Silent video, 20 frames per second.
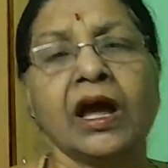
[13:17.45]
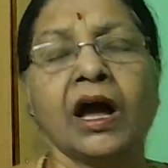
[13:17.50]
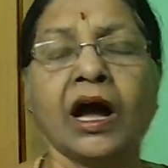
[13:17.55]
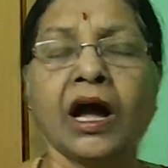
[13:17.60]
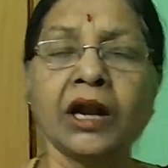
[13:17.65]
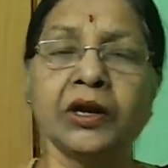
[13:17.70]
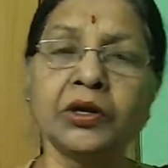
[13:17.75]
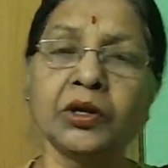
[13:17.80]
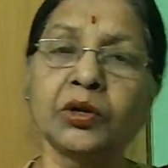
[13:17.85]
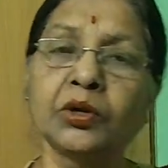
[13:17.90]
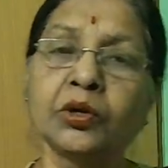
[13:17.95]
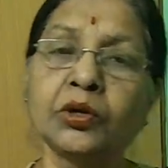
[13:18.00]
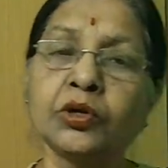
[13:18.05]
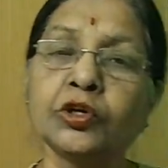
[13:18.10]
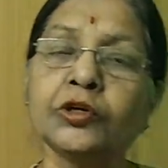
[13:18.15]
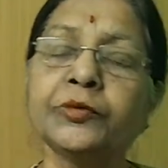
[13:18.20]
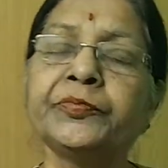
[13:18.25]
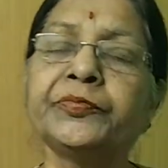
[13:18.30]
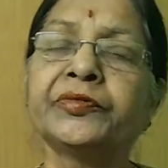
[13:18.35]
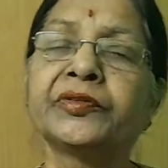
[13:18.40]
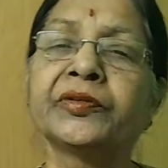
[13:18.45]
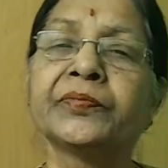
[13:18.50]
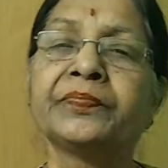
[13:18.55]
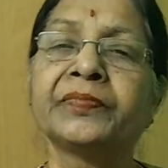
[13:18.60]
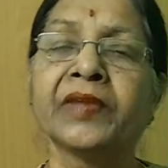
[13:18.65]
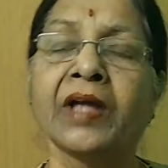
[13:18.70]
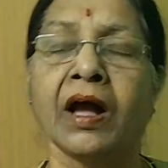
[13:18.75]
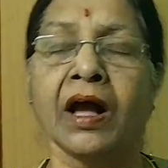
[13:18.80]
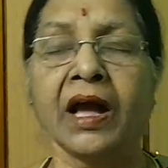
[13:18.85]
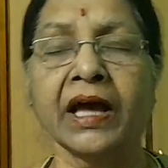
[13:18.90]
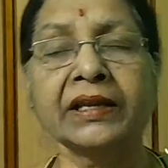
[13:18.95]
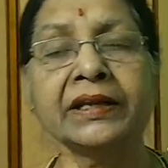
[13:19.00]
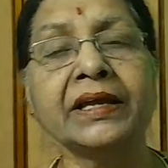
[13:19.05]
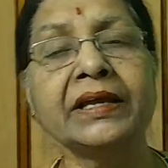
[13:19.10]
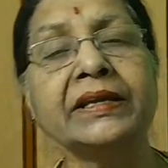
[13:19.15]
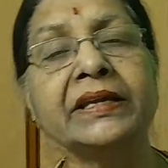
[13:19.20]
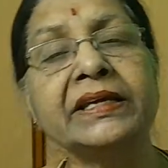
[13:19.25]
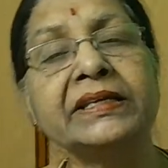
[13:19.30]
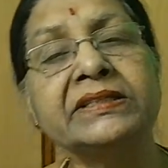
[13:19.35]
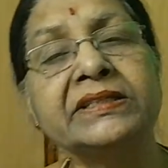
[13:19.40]
And groups,
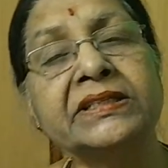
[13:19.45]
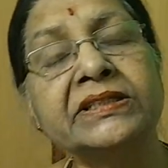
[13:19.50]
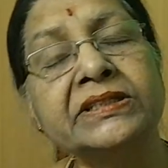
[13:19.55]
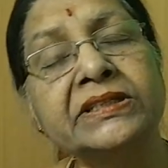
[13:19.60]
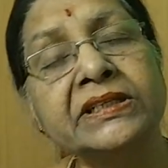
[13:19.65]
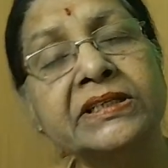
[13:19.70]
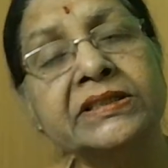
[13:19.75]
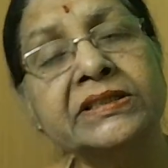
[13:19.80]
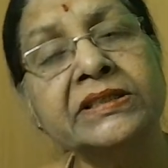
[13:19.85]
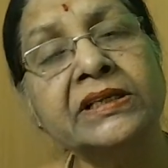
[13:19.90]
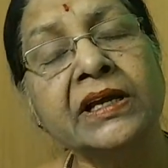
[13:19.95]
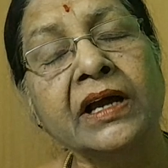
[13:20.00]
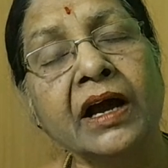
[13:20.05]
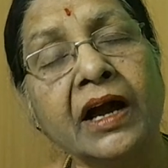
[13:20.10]
organizations